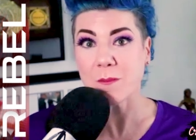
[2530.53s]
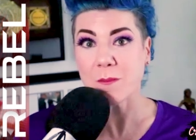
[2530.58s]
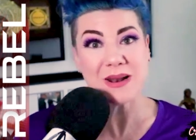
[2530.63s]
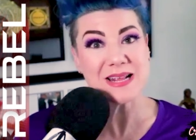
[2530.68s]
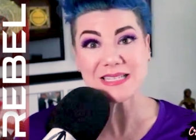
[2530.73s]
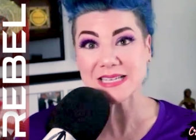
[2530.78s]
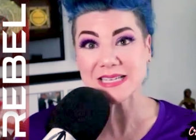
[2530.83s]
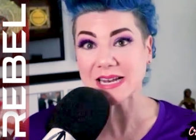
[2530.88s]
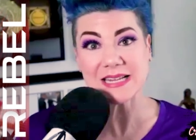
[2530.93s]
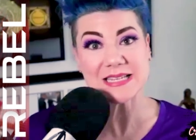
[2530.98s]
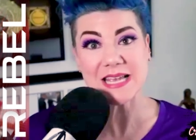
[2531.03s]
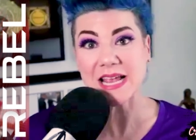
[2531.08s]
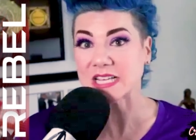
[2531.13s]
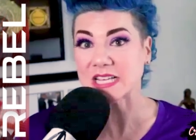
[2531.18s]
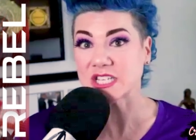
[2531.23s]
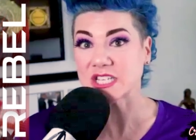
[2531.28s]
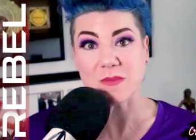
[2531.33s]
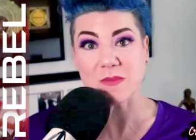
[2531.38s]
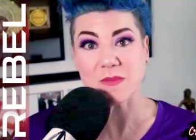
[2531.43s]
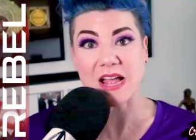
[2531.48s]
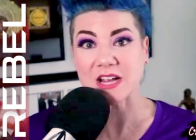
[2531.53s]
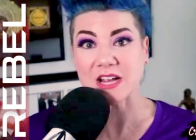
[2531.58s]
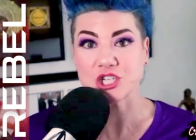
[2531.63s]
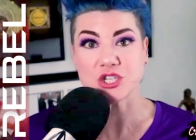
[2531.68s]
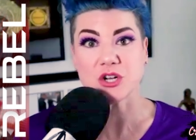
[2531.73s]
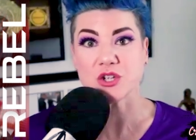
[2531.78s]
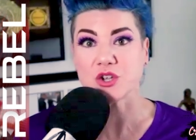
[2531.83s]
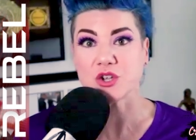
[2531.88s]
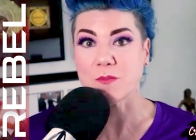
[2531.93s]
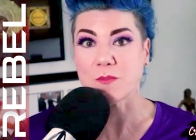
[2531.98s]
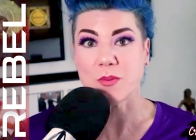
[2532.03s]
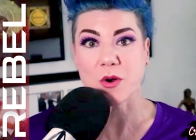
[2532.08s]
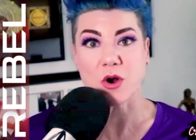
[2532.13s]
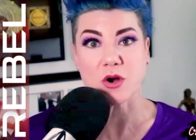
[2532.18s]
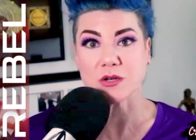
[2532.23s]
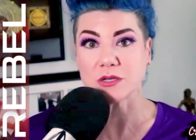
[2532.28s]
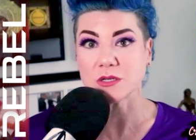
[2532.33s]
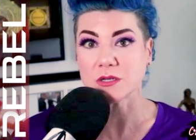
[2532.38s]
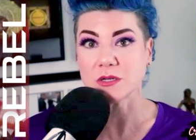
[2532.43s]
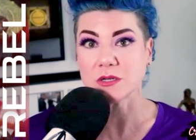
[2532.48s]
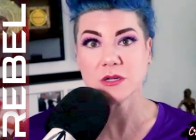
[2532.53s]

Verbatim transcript: but it's going to take some action on your part.